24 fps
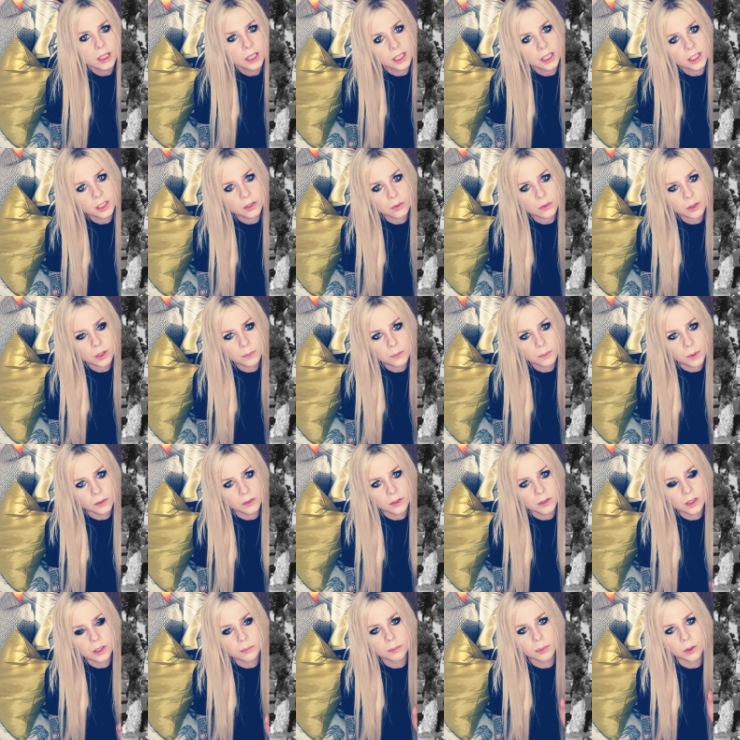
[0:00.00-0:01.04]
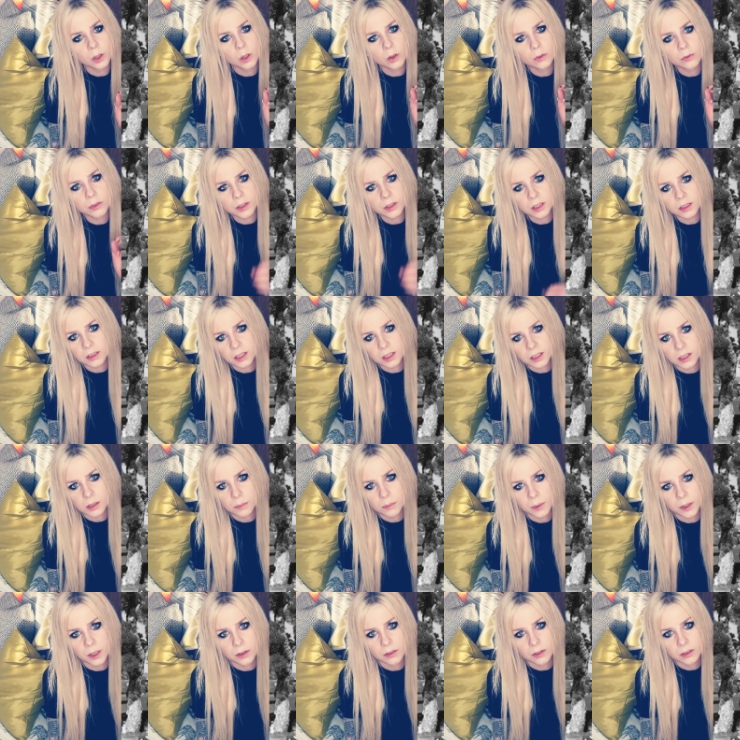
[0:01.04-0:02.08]
is responsible for the
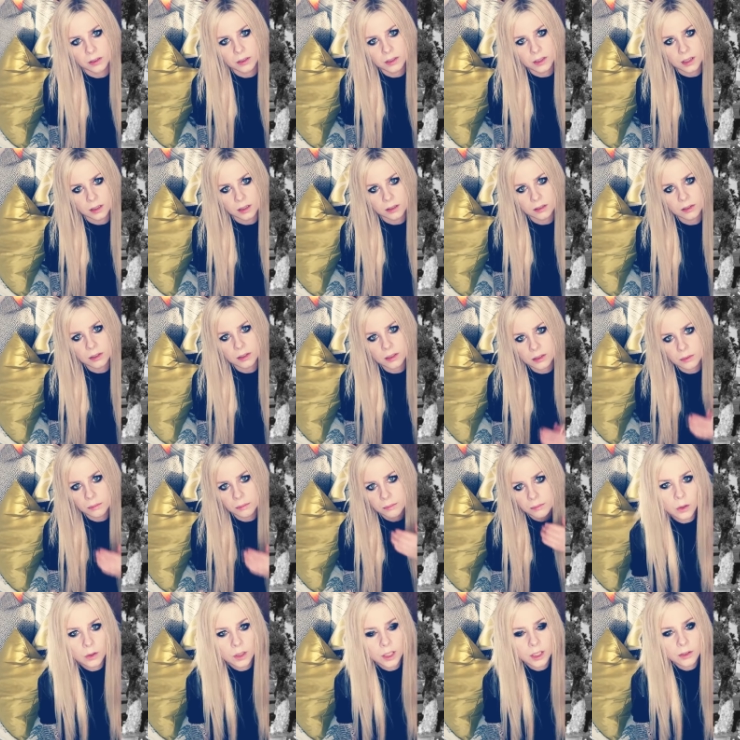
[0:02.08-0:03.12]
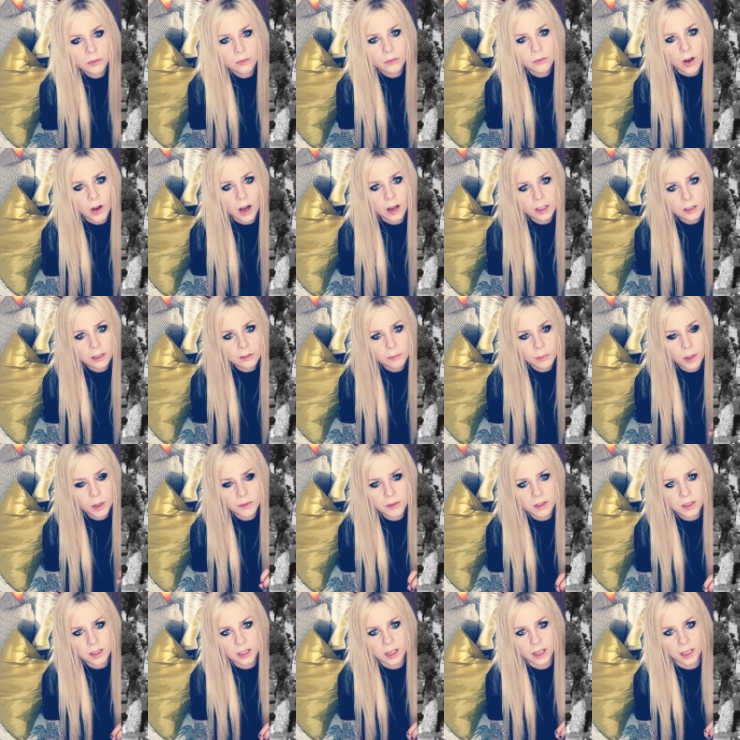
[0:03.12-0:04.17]
disappearances. Only 5
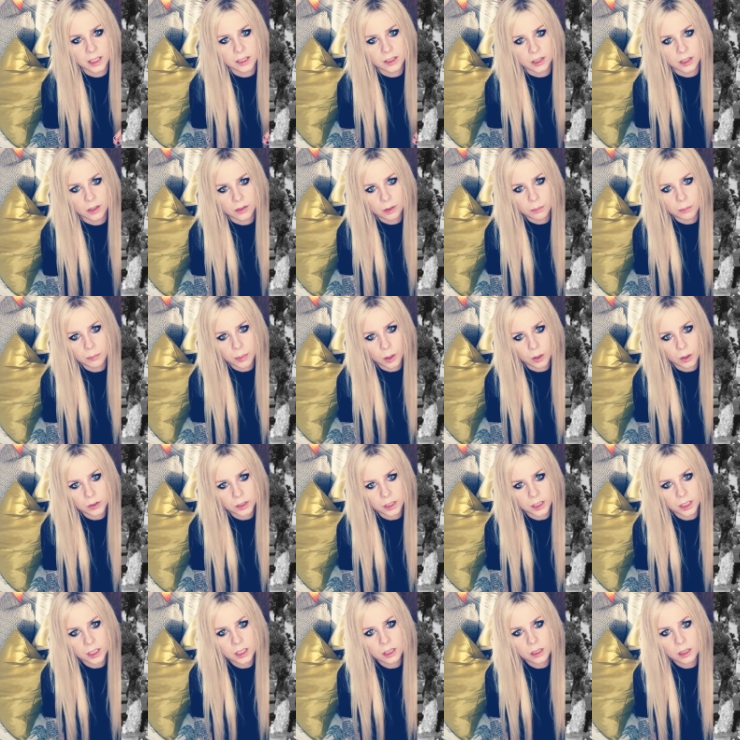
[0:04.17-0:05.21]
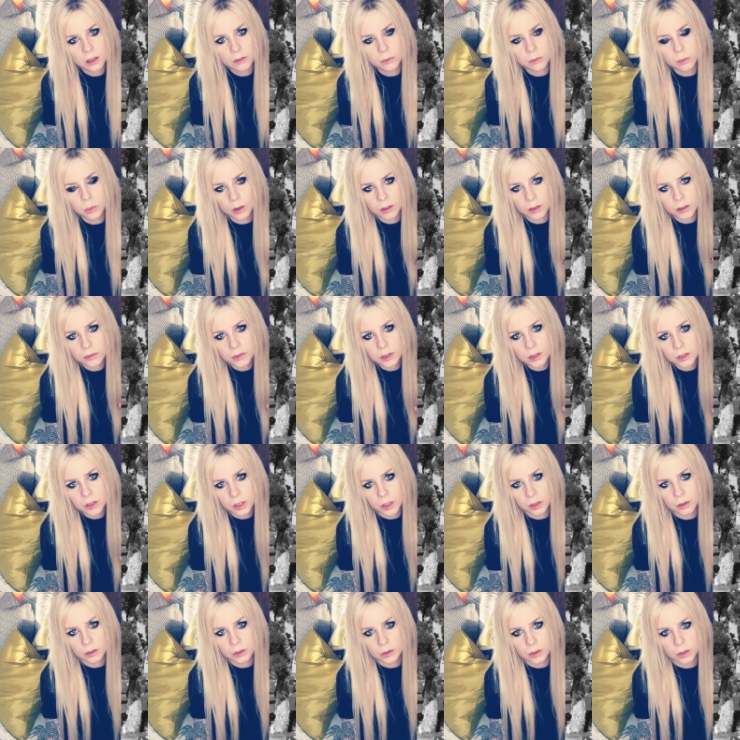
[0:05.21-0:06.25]
months later, the body of one of the
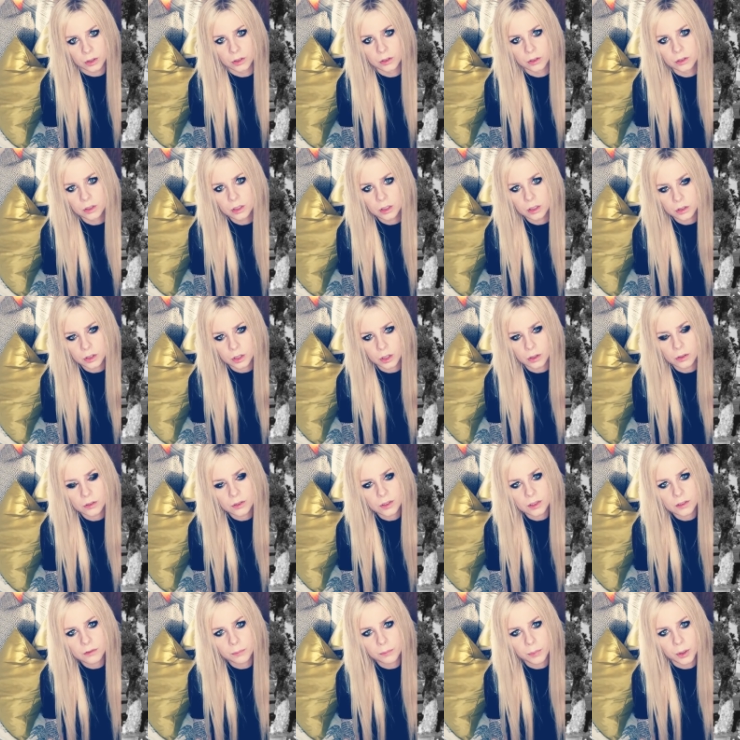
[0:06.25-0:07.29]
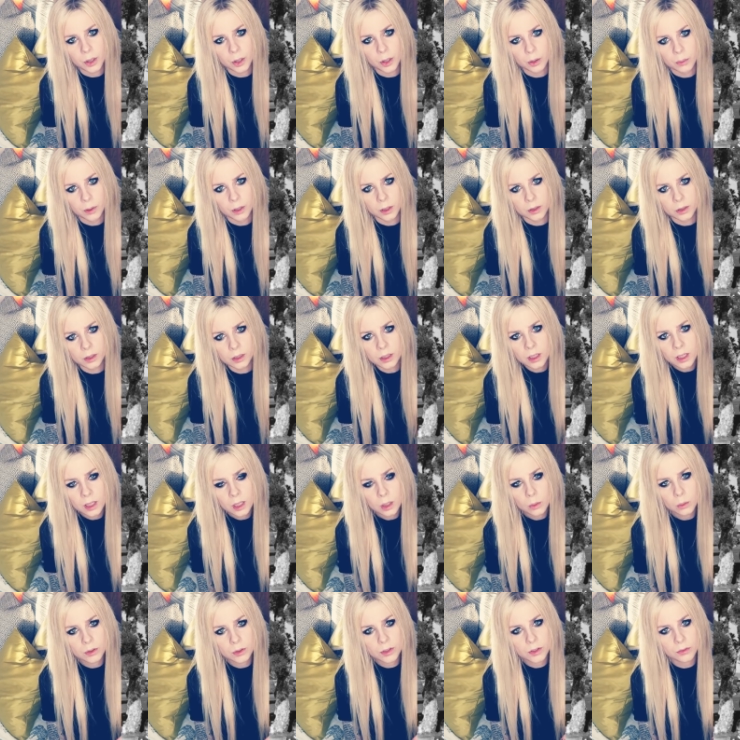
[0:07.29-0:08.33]
children, Joseph Perman,
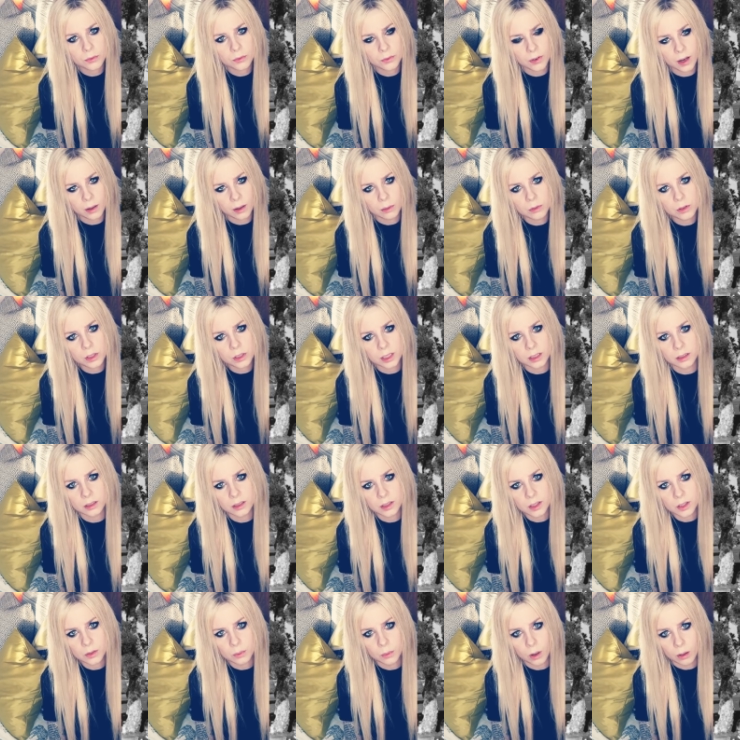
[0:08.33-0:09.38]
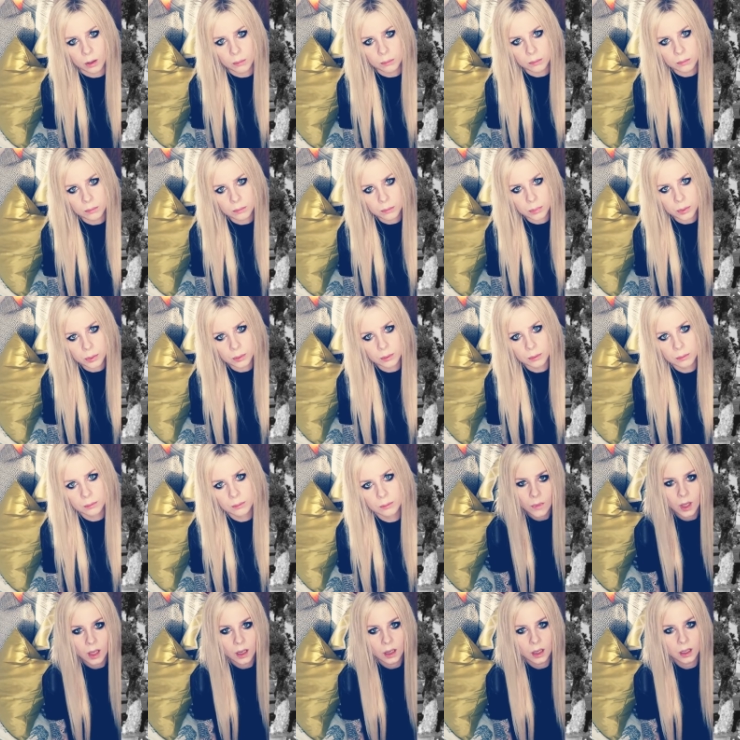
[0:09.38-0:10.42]
was found in a swamp
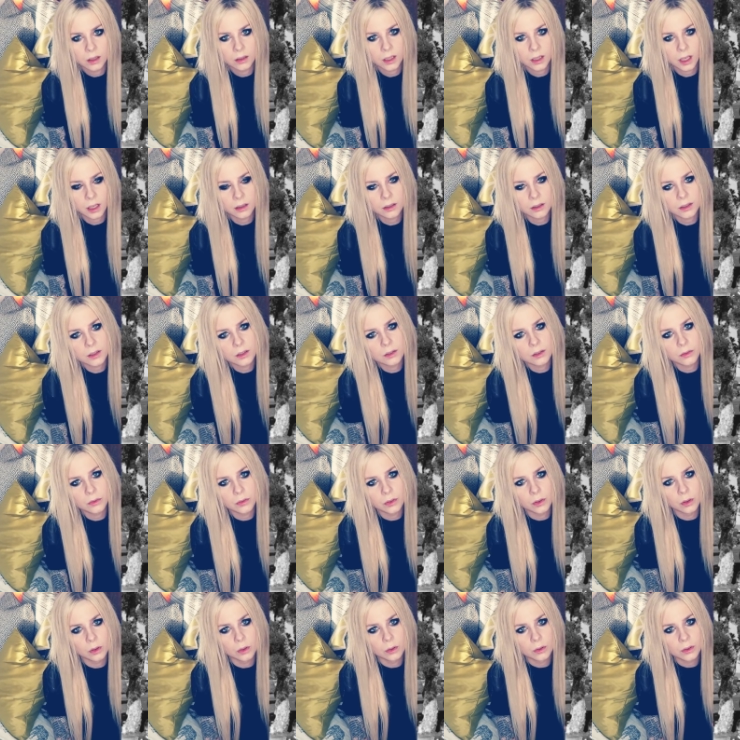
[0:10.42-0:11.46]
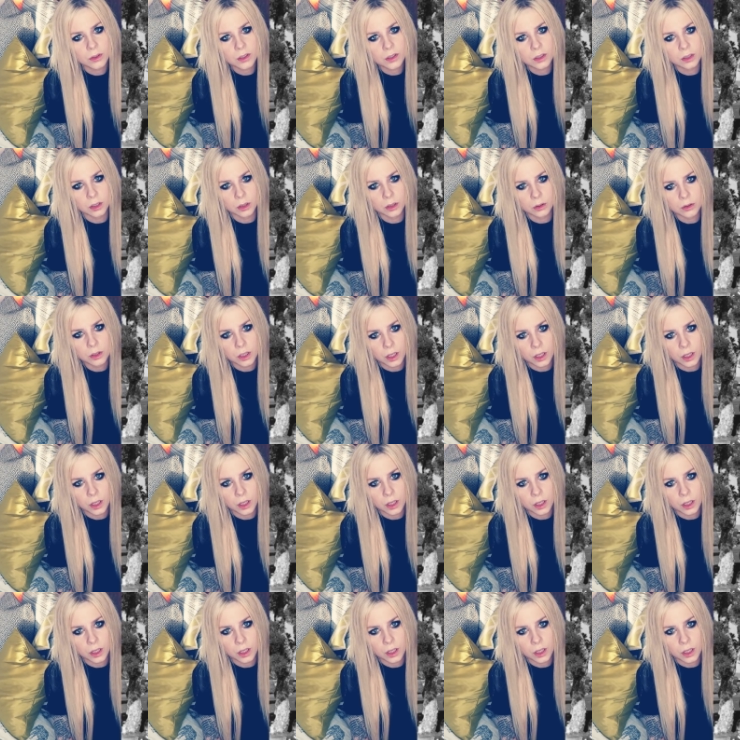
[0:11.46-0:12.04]
in Kingston Falls, New